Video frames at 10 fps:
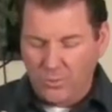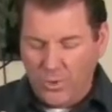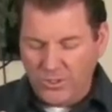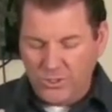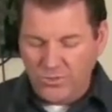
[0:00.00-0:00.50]

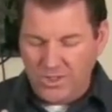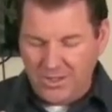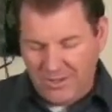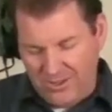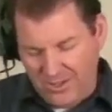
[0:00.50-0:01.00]
Once you
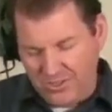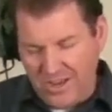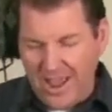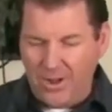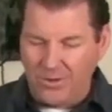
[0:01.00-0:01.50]
get this
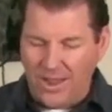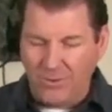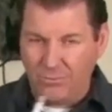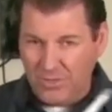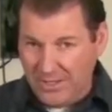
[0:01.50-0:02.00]
down, I
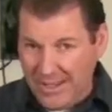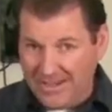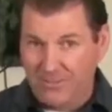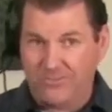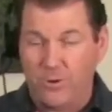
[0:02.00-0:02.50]
really
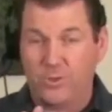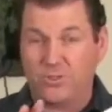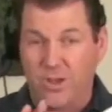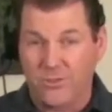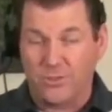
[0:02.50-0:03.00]
like to
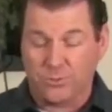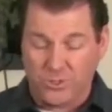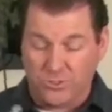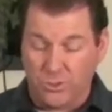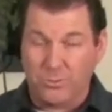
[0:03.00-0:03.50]
focus on the
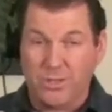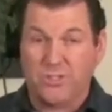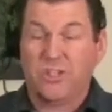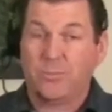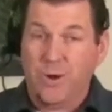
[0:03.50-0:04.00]
switch stroke because
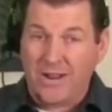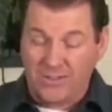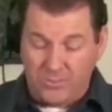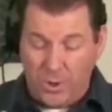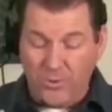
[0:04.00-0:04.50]
you get to
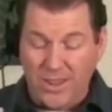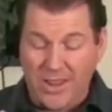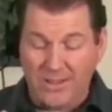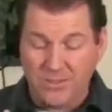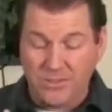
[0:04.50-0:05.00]
practice both
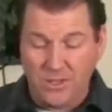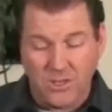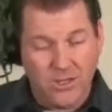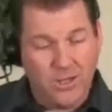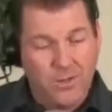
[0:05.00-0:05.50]
hands
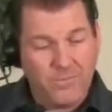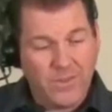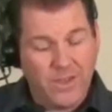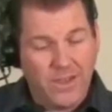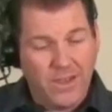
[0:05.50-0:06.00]

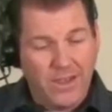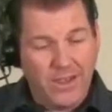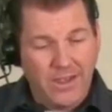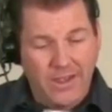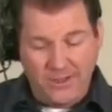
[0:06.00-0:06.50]

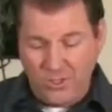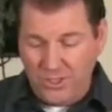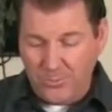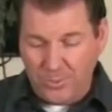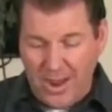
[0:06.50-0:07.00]
and you
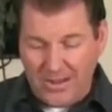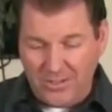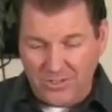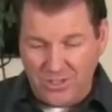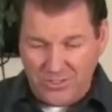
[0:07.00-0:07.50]
get to
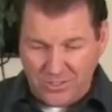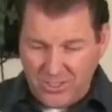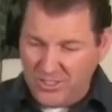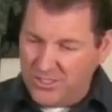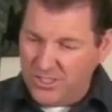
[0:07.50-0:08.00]
practice this
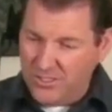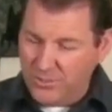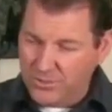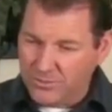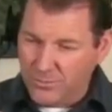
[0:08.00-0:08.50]

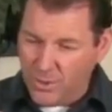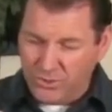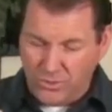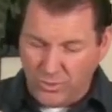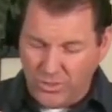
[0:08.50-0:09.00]
continuous
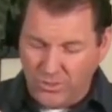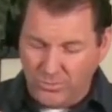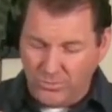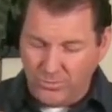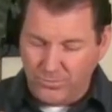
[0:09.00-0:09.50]
motion where you
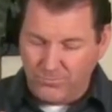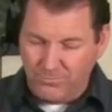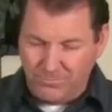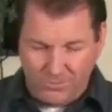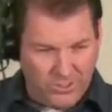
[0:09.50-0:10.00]

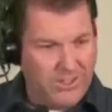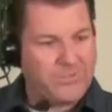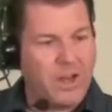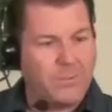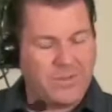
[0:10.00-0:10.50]

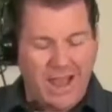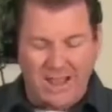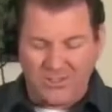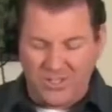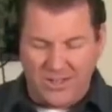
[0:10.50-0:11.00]
lift up to
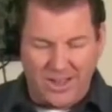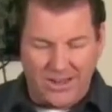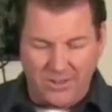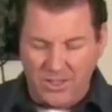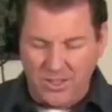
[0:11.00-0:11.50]
accent height.